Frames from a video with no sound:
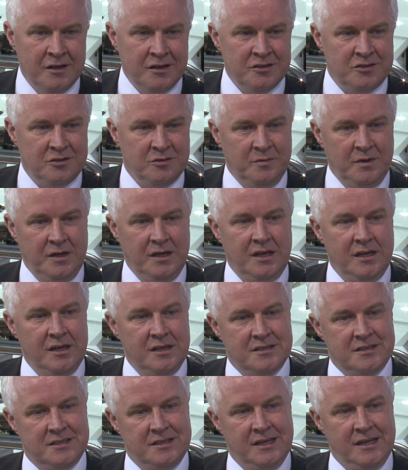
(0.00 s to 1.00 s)
So we
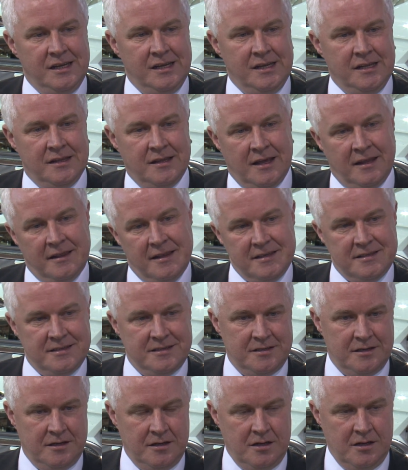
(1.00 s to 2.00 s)
see that
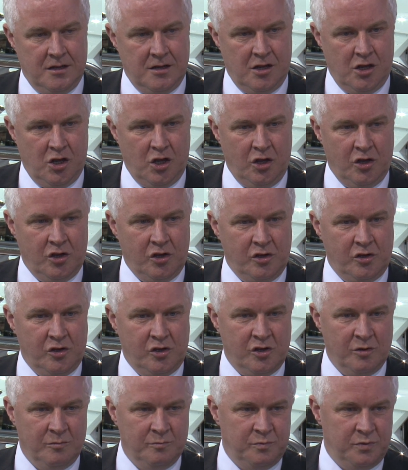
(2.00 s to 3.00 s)
this
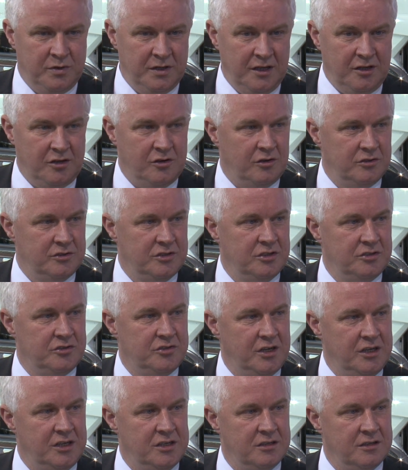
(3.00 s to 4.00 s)
complete
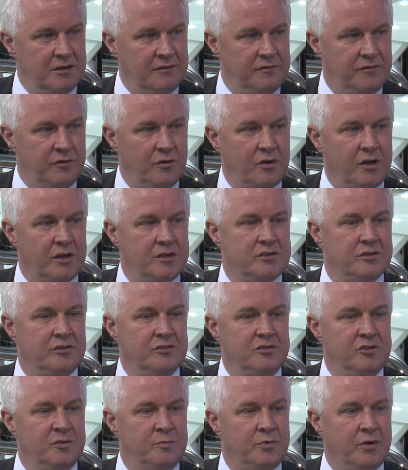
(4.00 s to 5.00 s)
concentration and focus
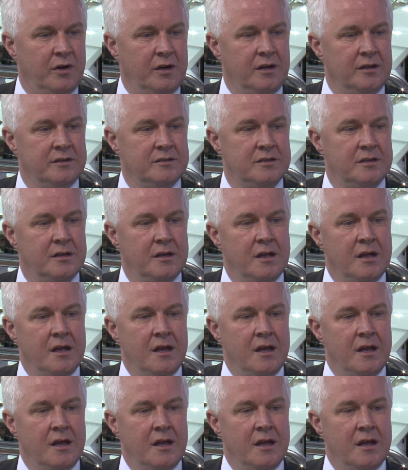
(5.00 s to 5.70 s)
on new product